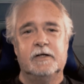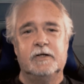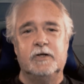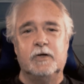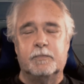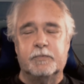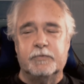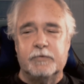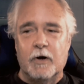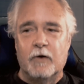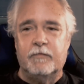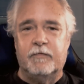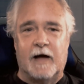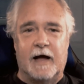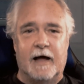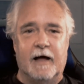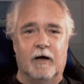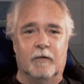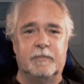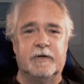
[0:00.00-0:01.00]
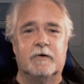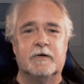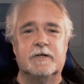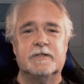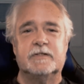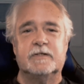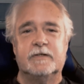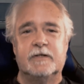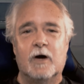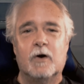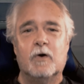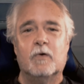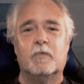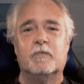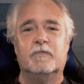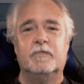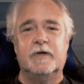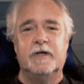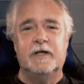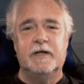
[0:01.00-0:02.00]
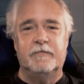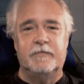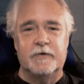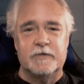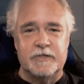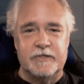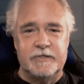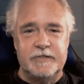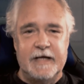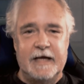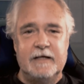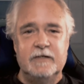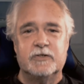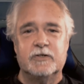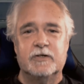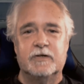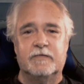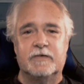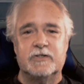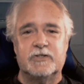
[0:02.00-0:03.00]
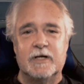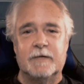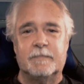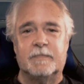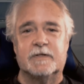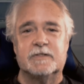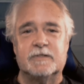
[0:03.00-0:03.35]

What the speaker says: You profile because you know if there's a danger to the ship,